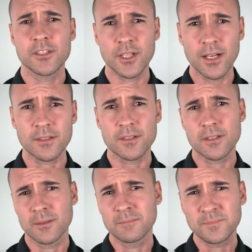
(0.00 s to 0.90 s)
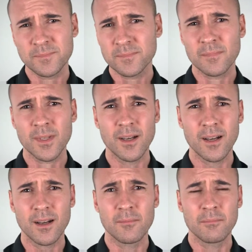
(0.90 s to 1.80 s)
judged
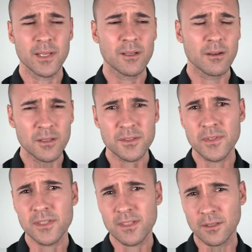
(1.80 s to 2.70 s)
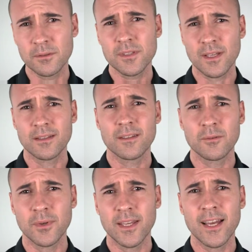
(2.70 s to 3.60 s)
because of a skill set
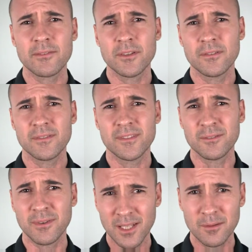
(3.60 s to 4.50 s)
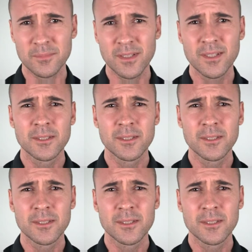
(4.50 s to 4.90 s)
that we haven't developed,